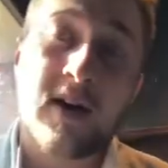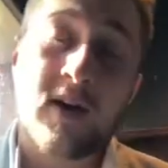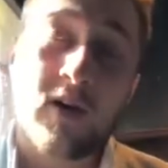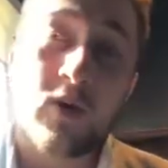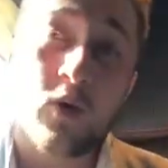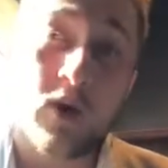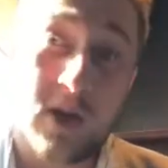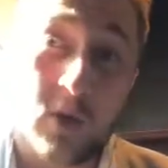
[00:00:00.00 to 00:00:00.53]

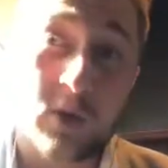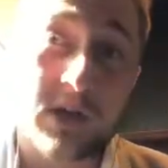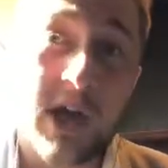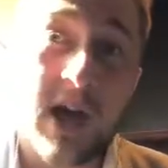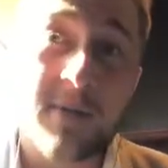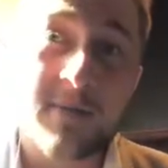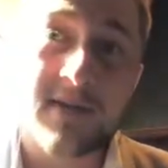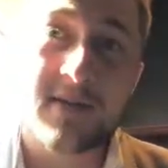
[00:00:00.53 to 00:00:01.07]
at all
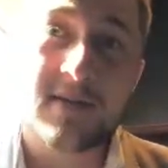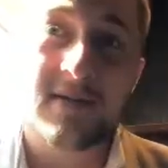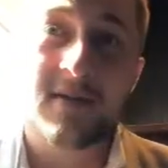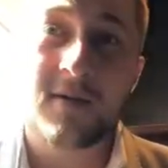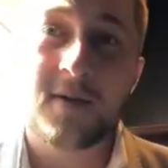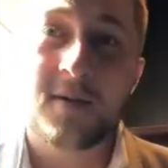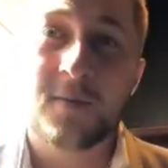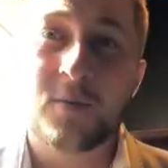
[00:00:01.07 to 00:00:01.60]
times,
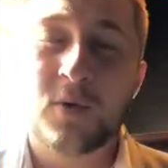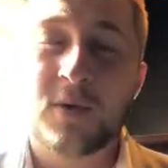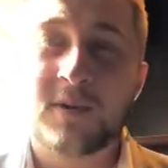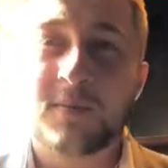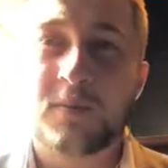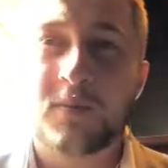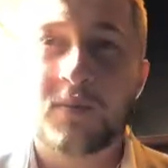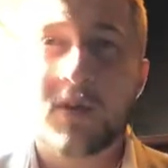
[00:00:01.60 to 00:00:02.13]
because
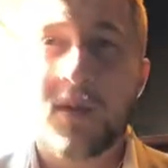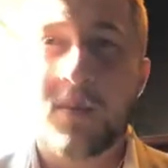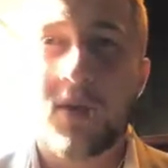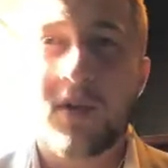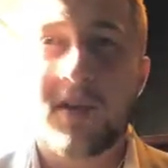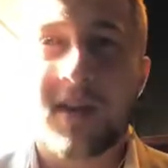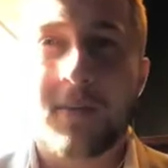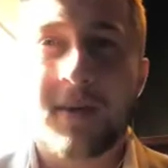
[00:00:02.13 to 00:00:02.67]

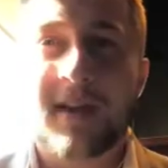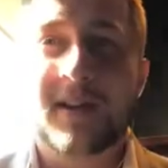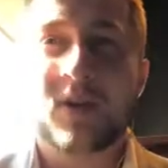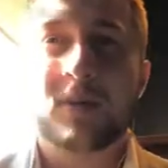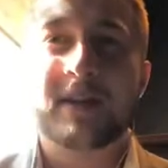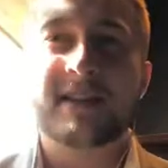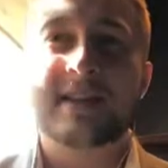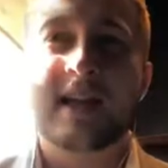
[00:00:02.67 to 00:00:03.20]
Perth can be a little
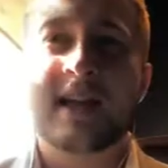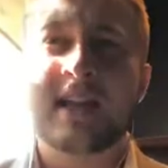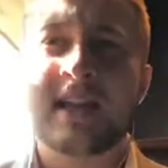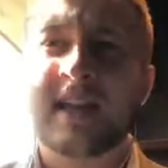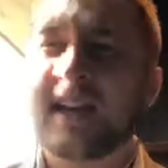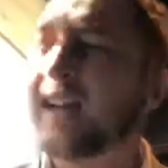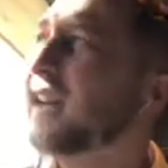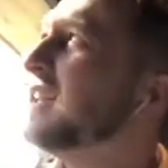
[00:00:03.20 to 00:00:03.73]
bit sunny,
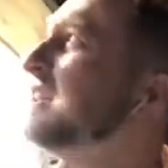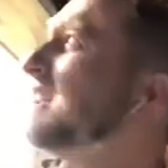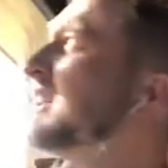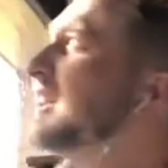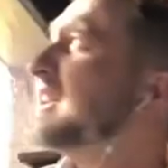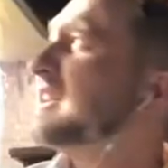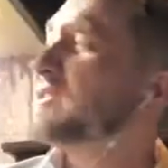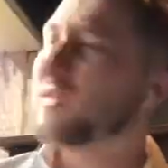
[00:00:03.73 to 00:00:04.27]
like
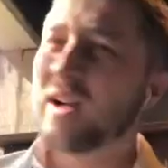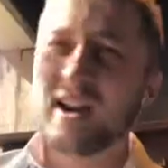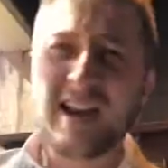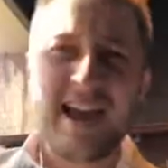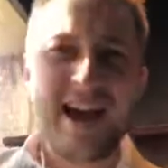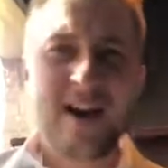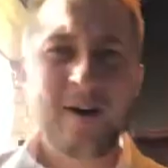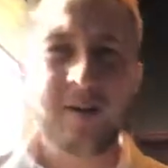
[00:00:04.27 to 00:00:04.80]
it is right
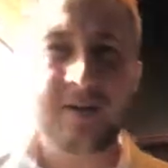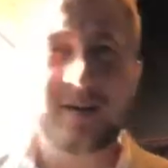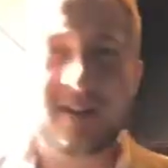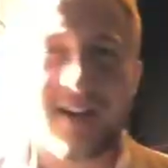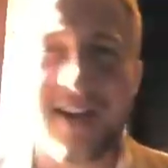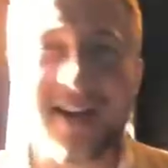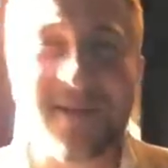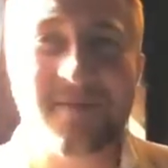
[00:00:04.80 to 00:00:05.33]
now
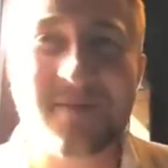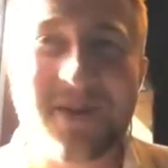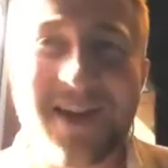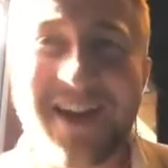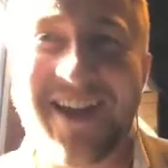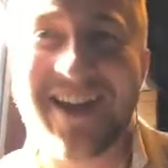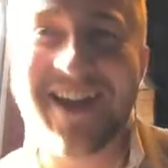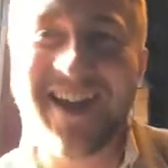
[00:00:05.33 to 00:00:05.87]

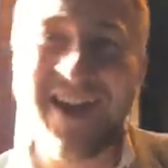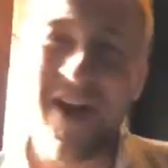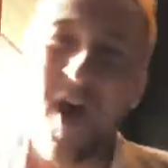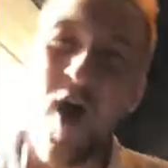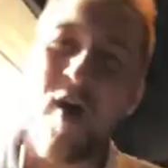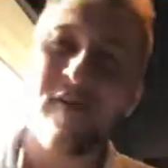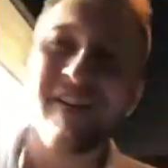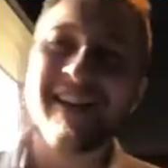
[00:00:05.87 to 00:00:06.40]

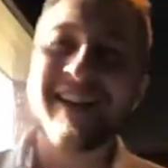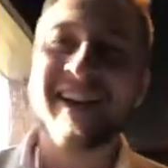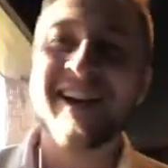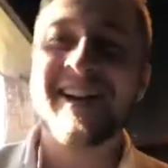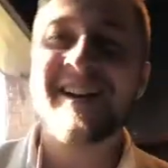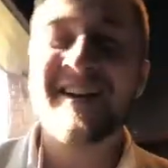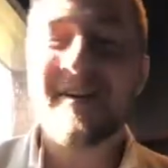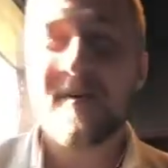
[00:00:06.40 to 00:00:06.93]
over here.
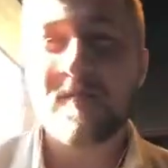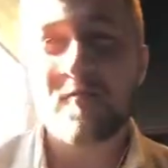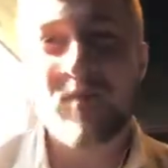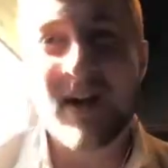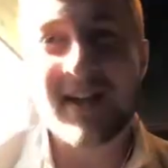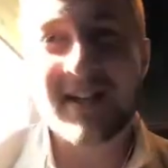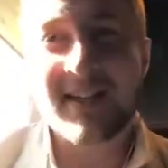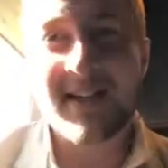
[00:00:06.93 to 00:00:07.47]
But